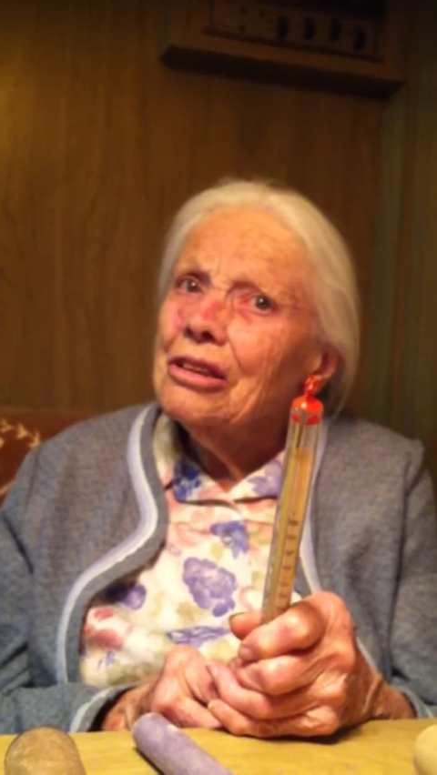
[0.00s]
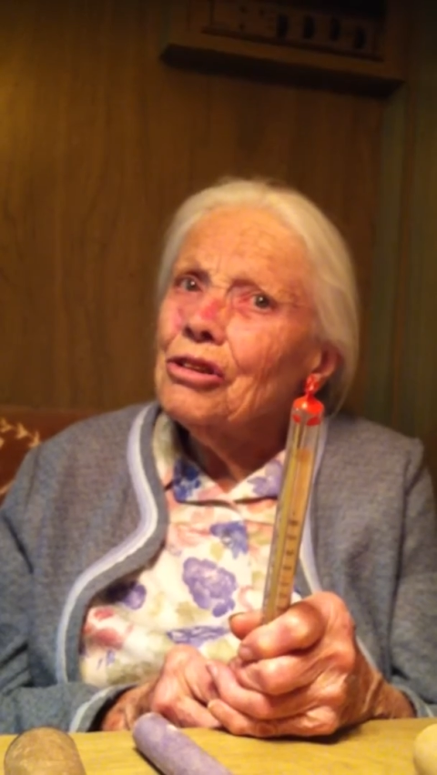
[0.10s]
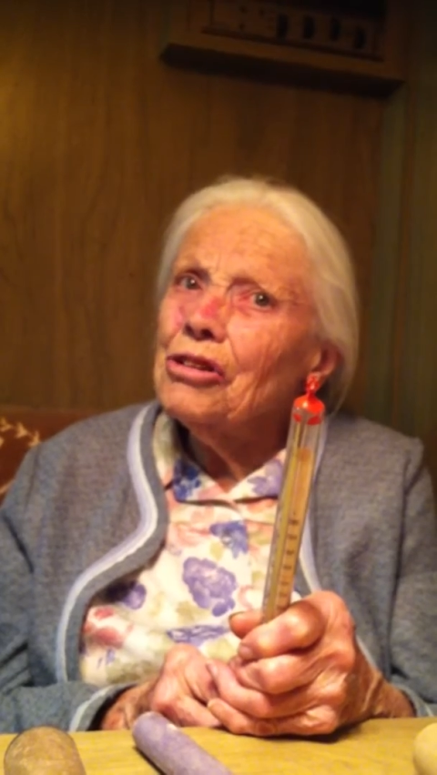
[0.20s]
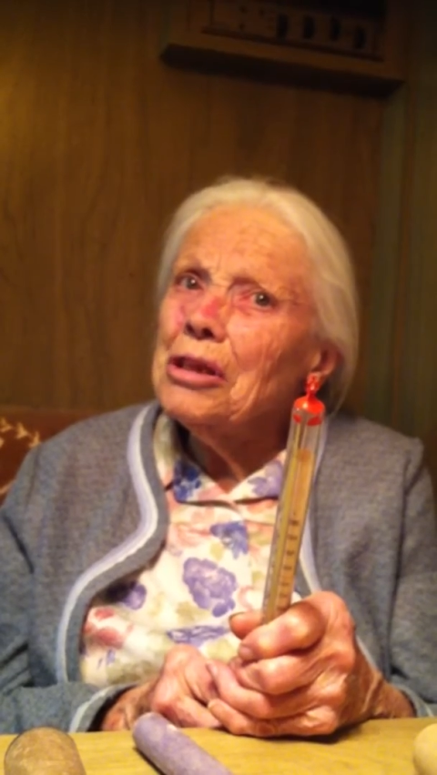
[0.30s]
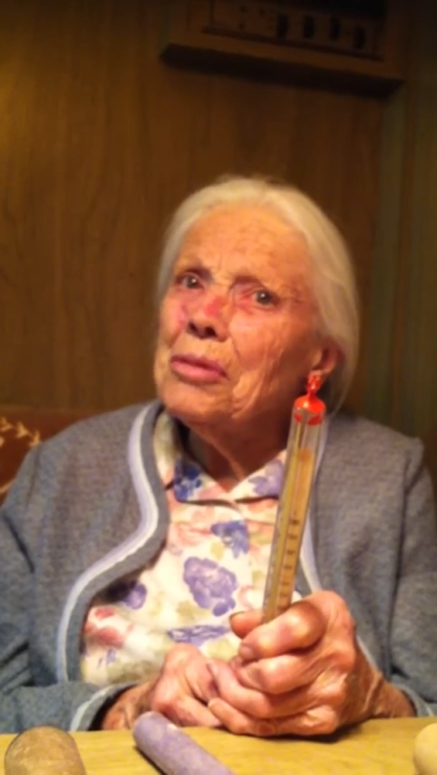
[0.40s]

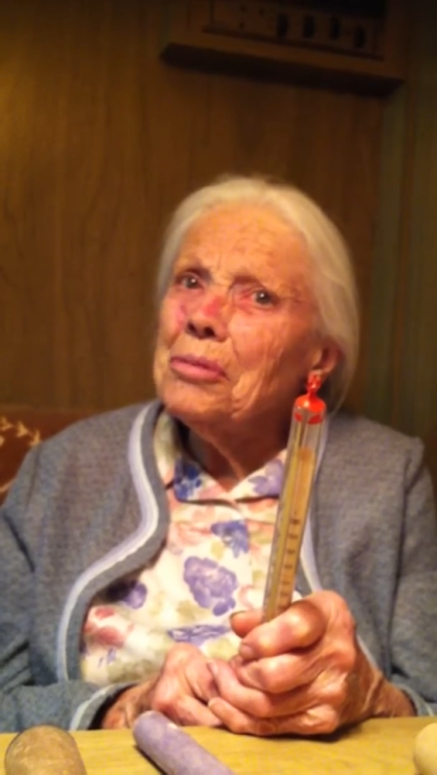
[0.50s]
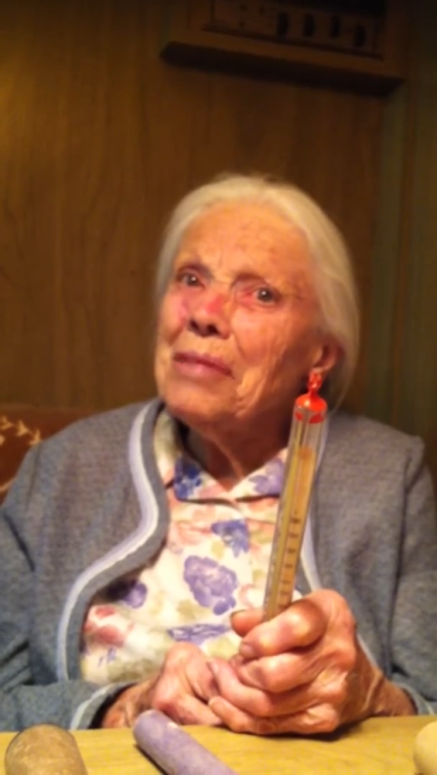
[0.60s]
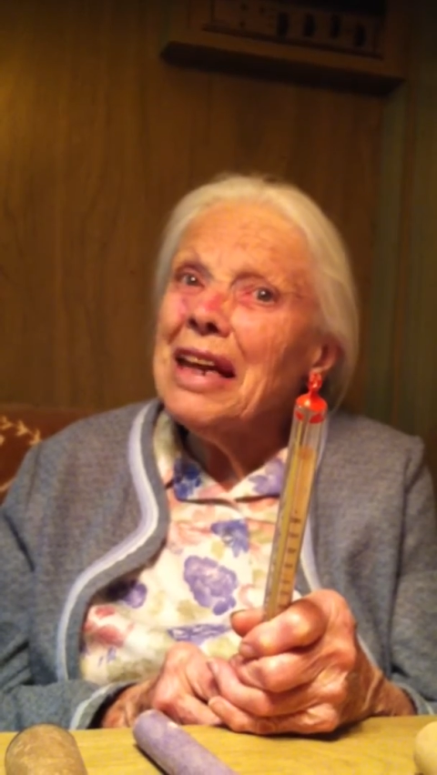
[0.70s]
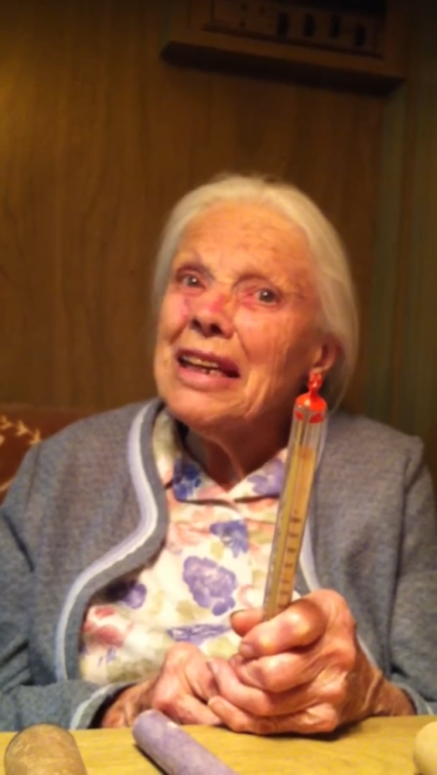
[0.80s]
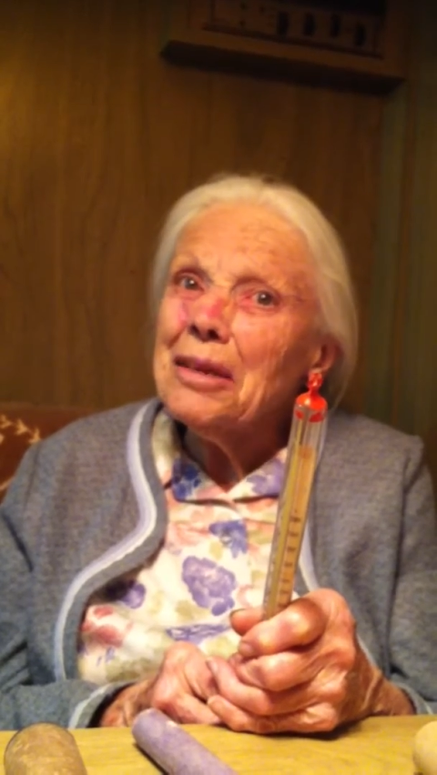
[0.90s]
cream and
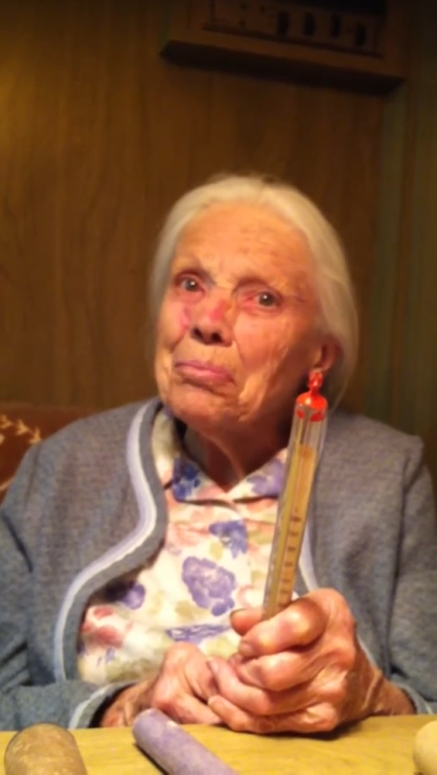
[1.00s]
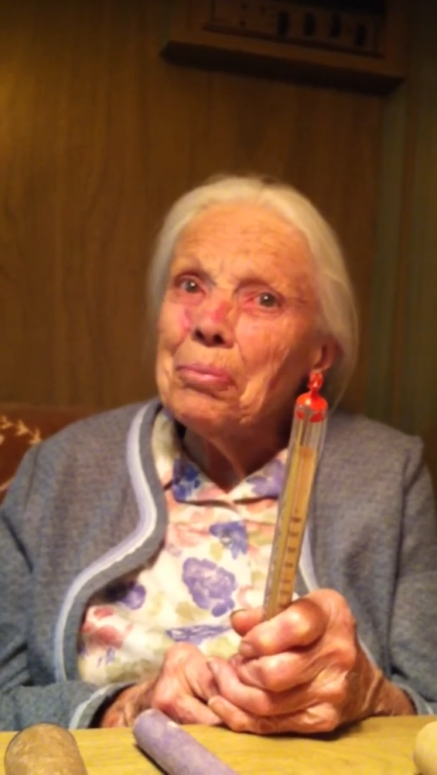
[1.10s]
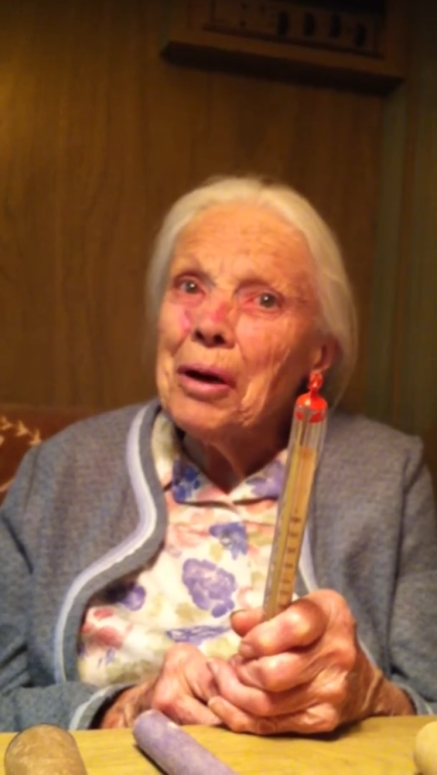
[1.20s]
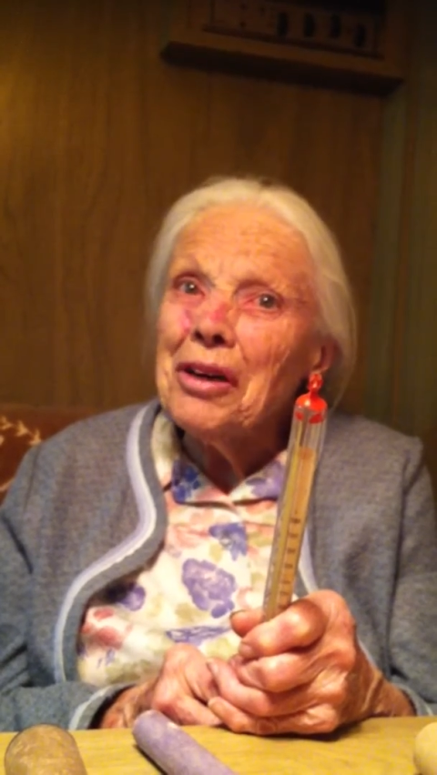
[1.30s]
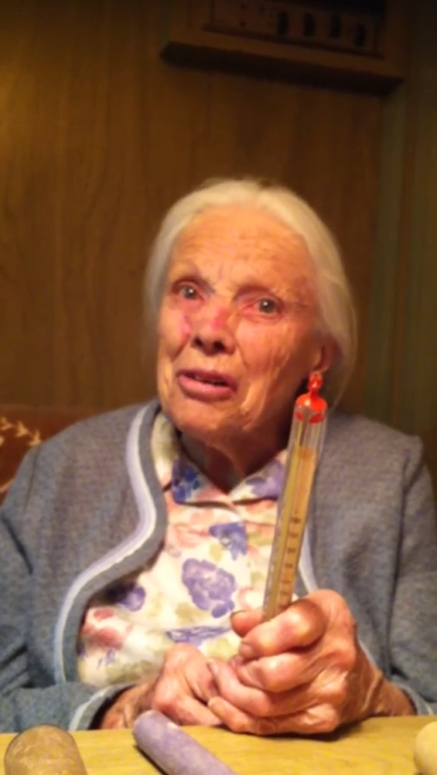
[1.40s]
making
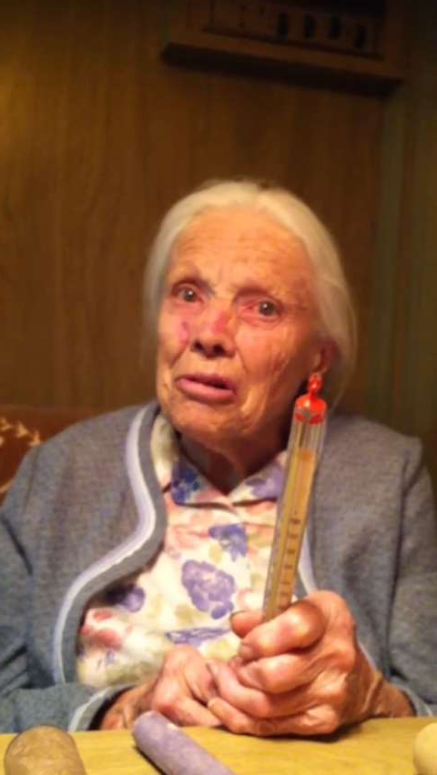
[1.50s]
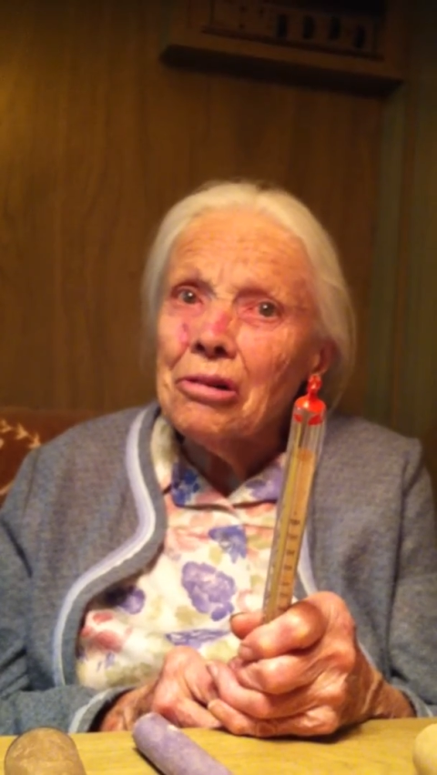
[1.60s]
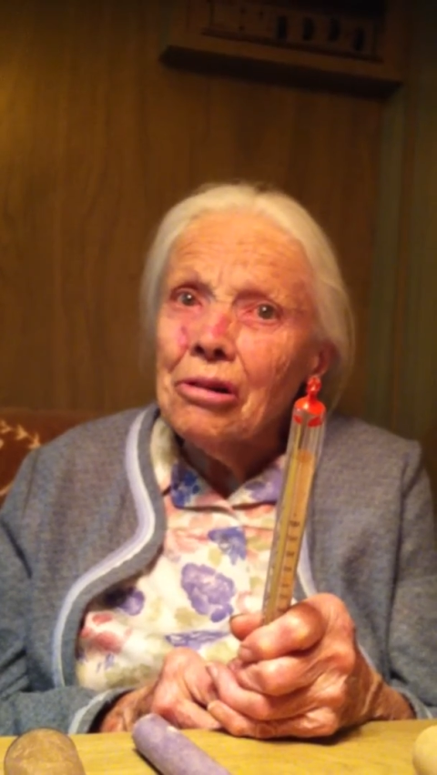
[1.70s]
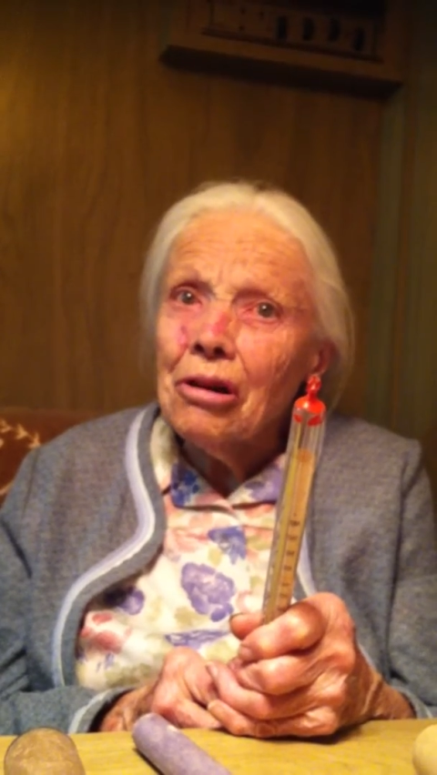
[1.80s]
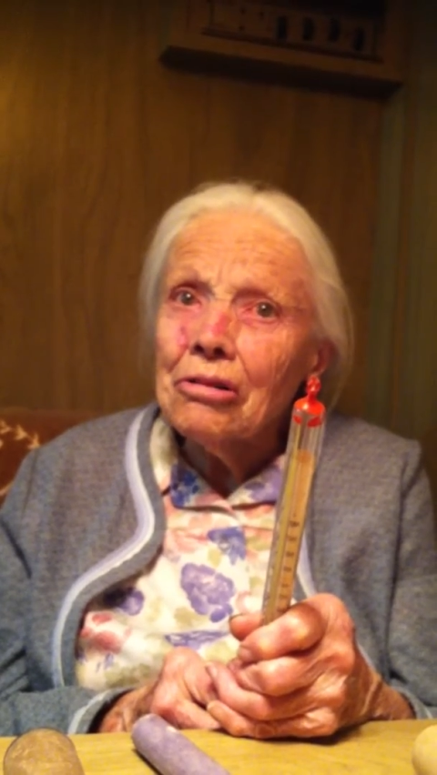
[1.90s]
butter
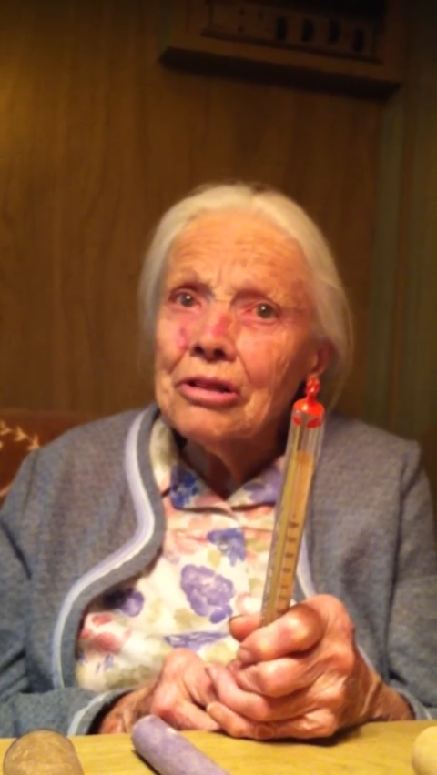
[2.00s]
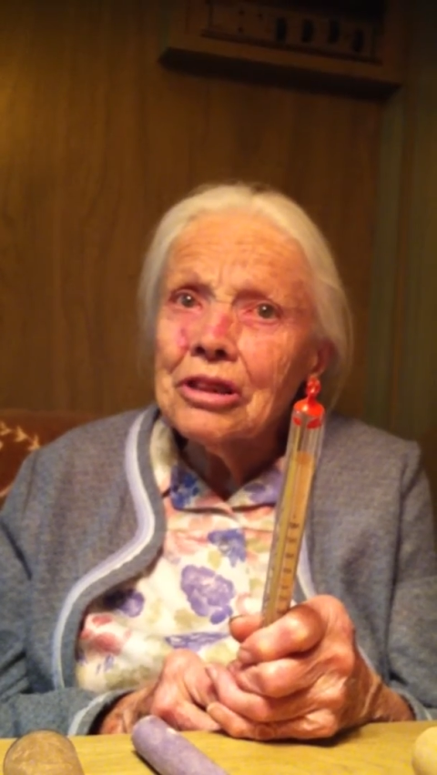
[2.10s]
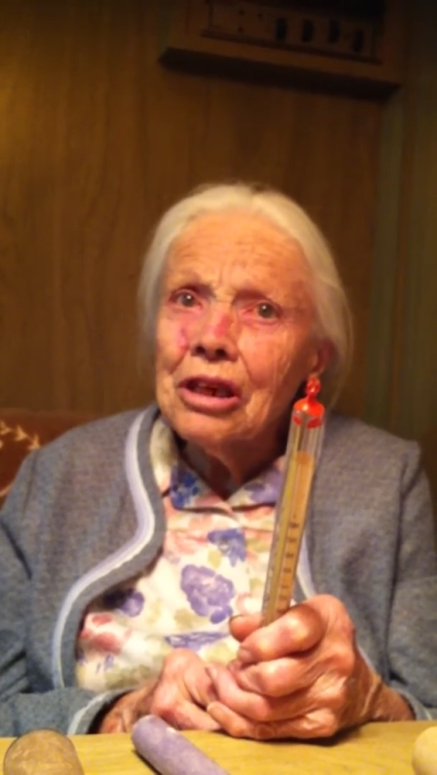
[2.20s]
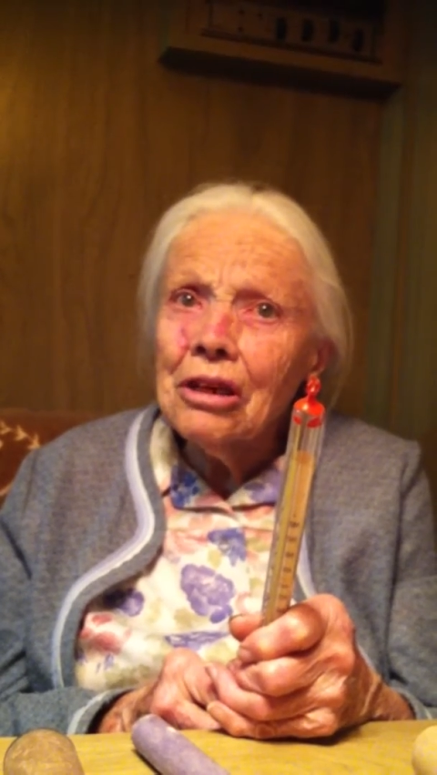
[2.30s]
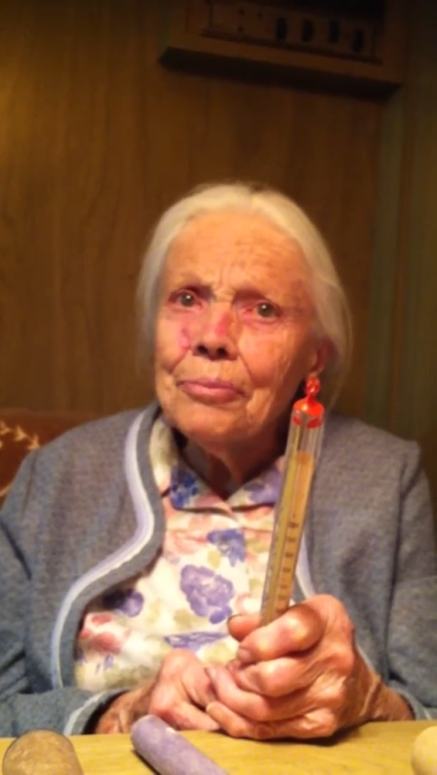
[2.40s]
all
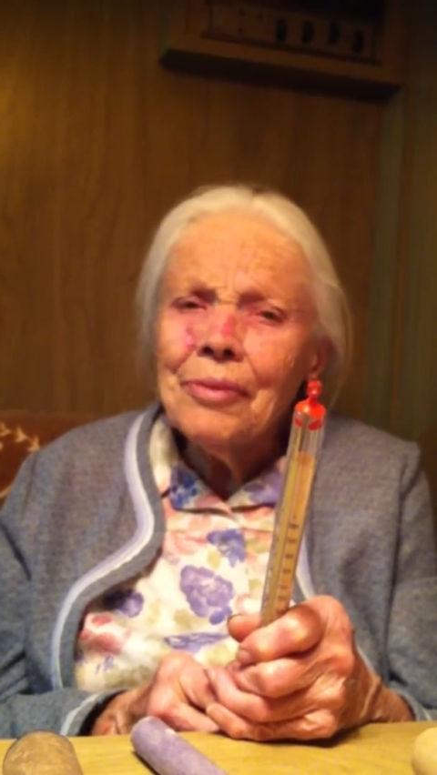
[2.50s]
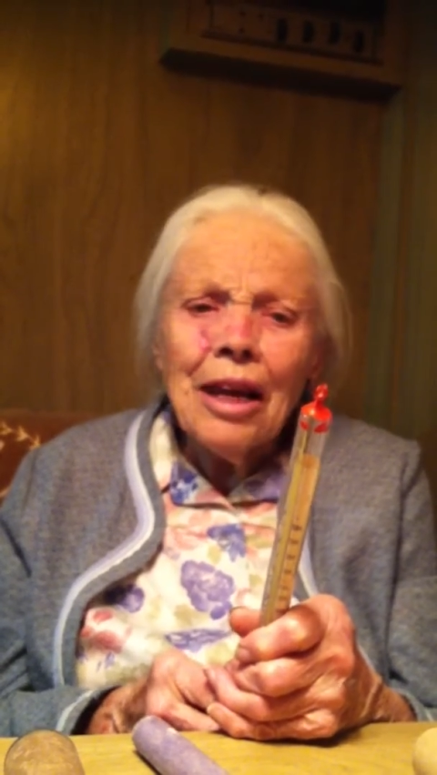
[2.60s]
the time.